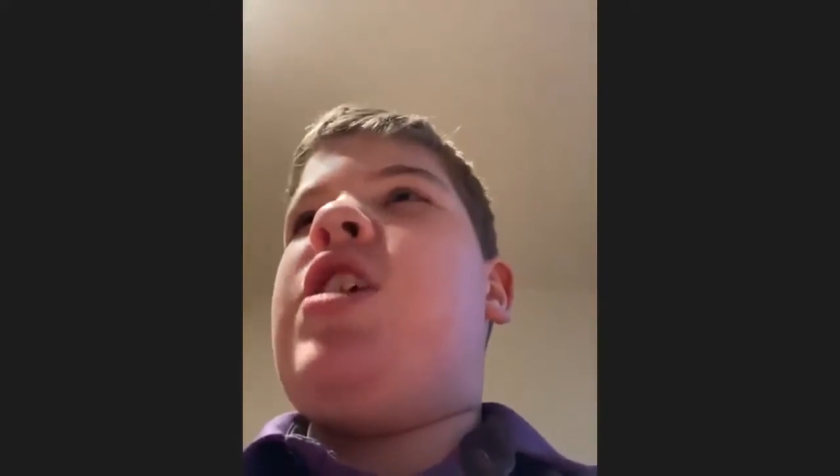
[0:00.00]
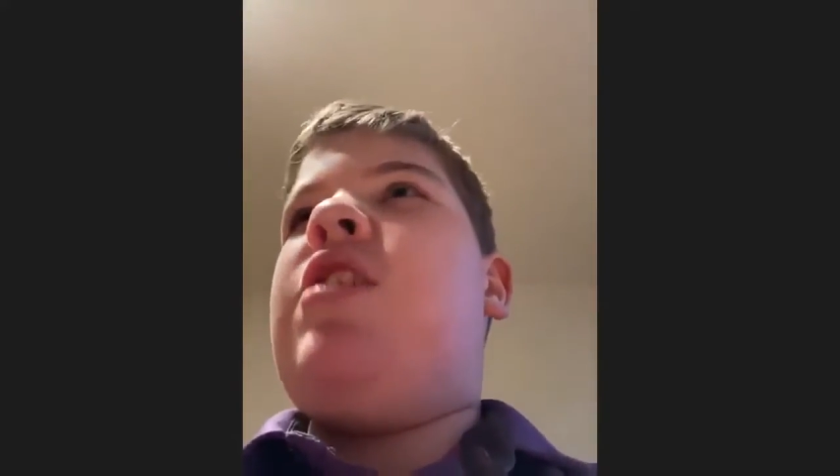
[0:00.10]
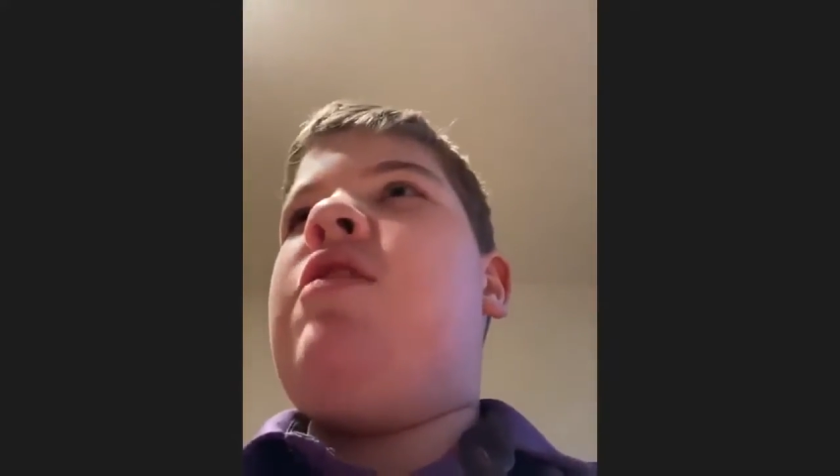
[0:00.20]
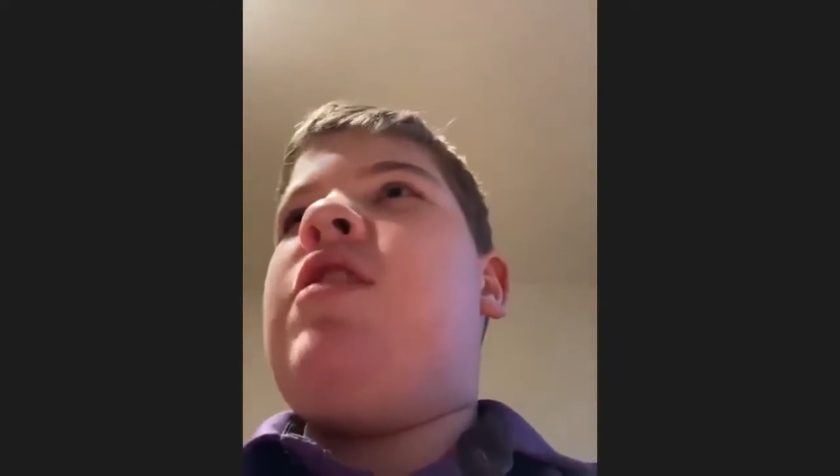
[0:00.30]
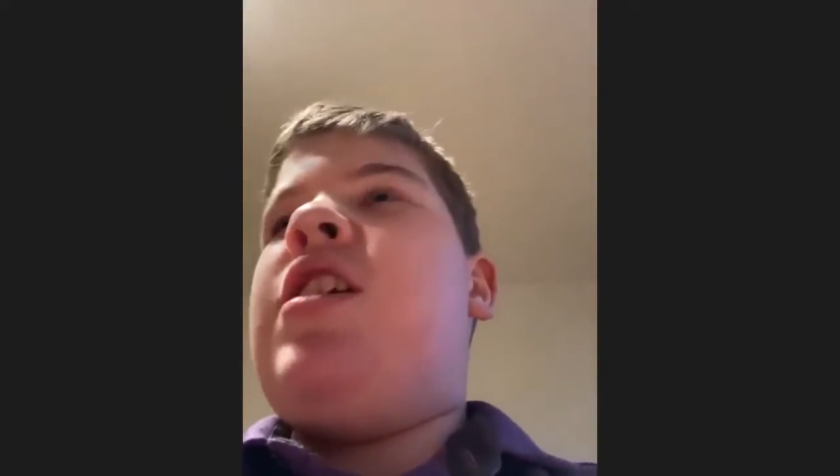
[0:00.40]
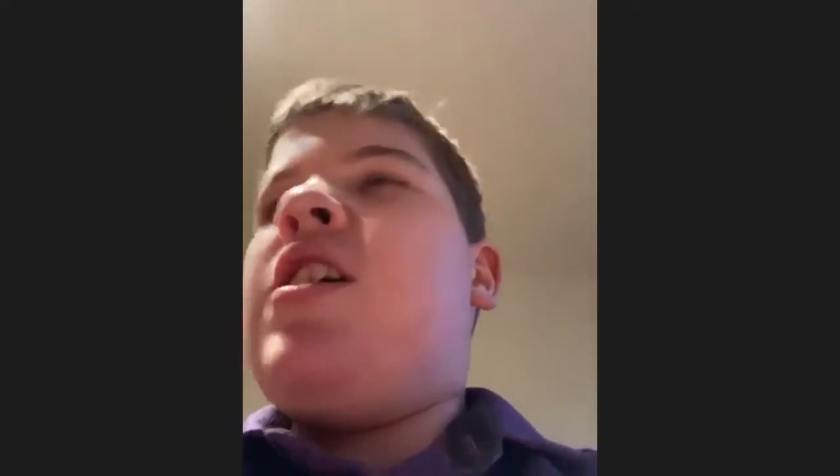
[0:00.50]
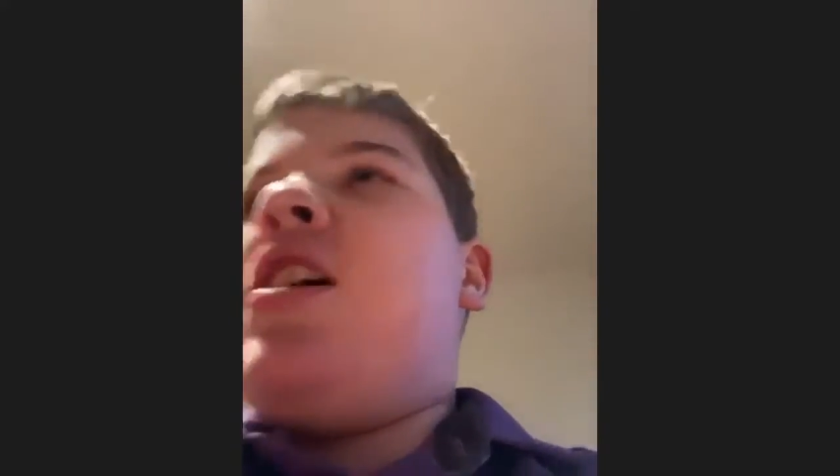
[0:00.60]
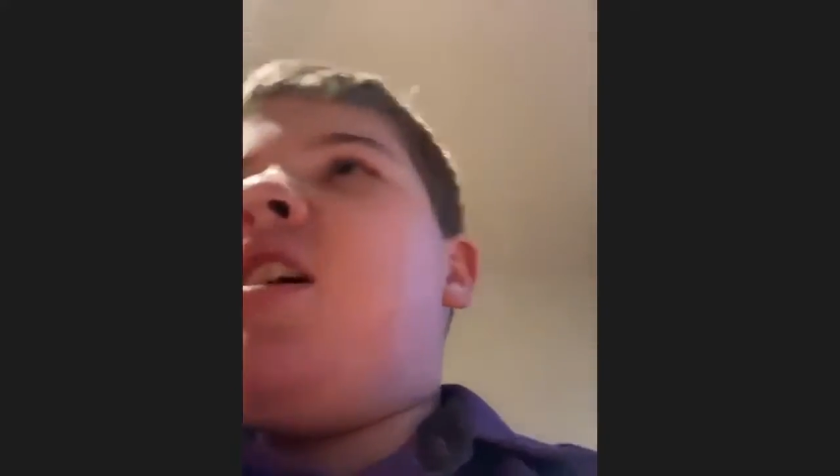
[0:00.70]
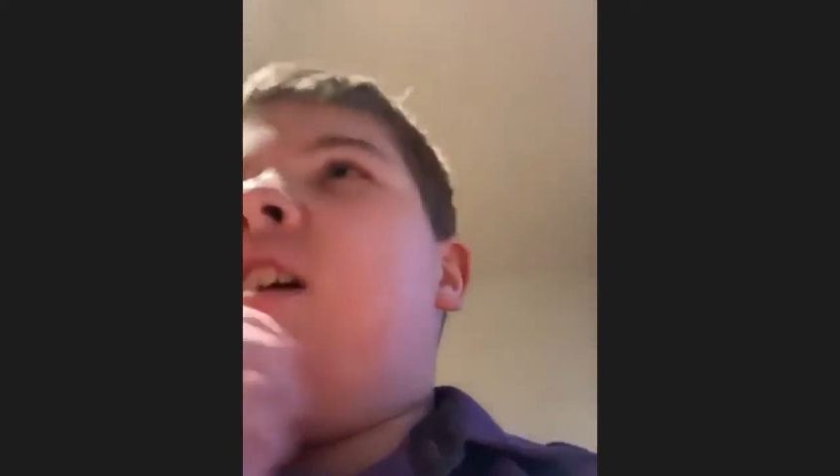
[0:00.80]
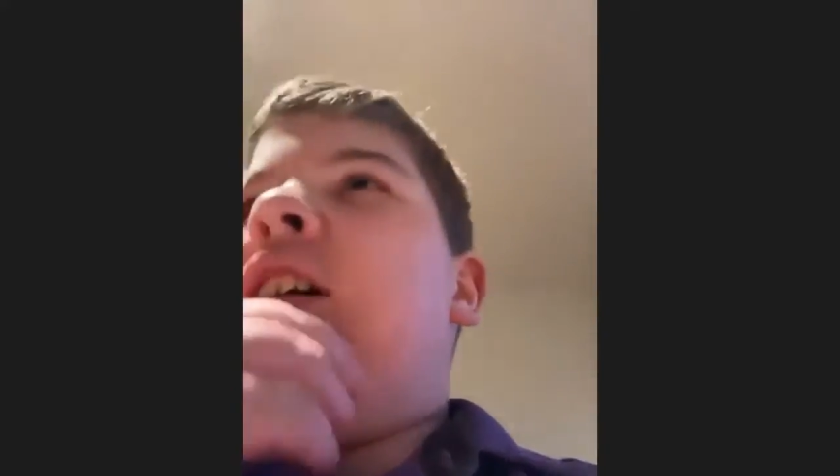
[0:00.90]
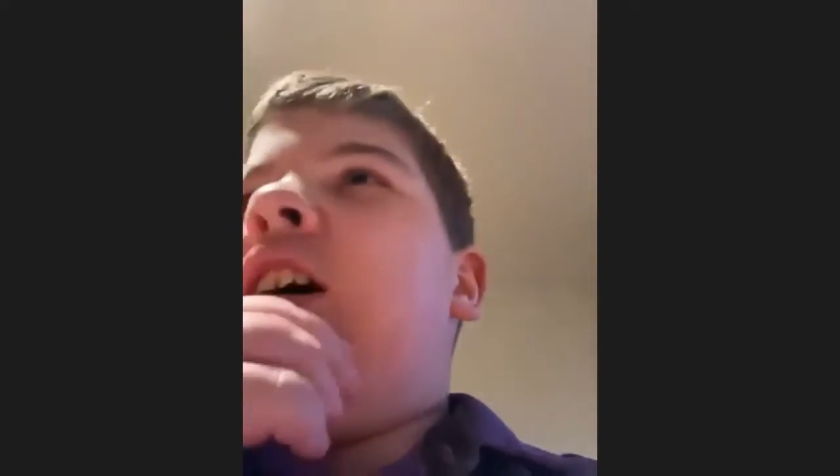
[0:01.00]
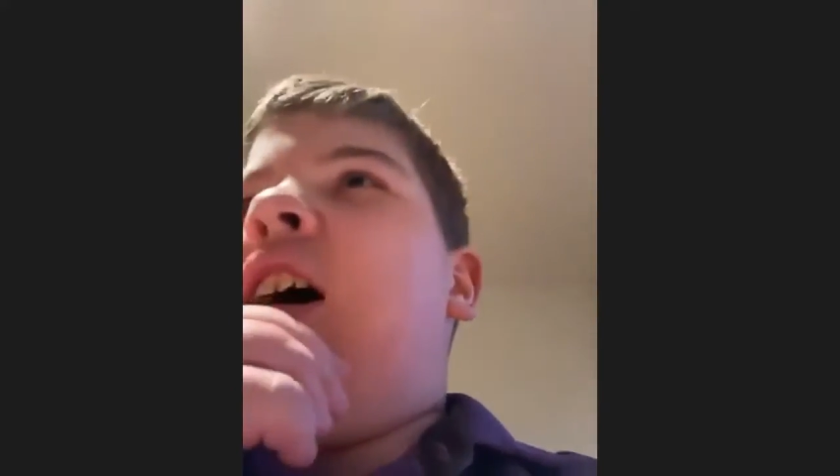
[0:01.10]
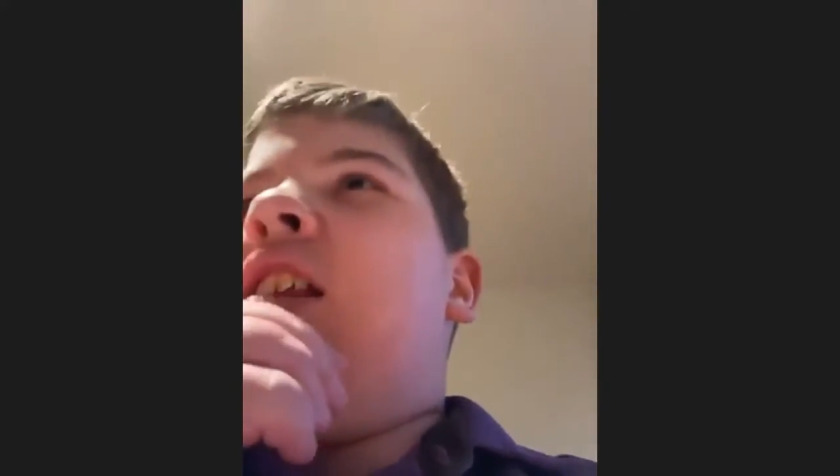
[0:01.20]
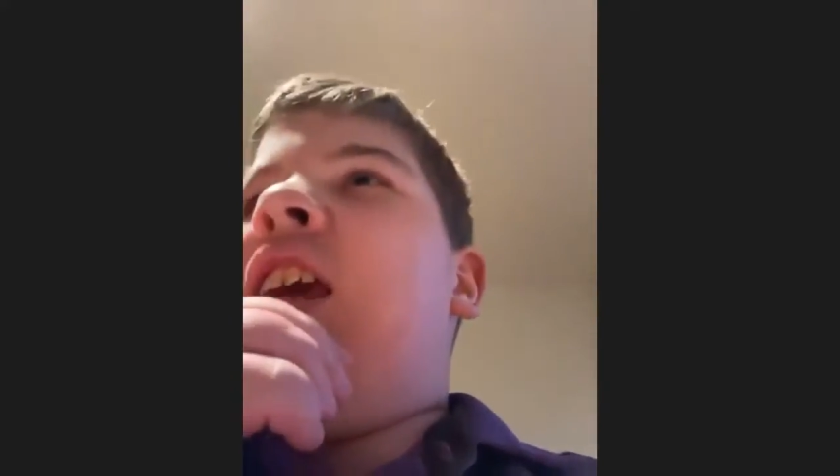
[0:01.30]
So I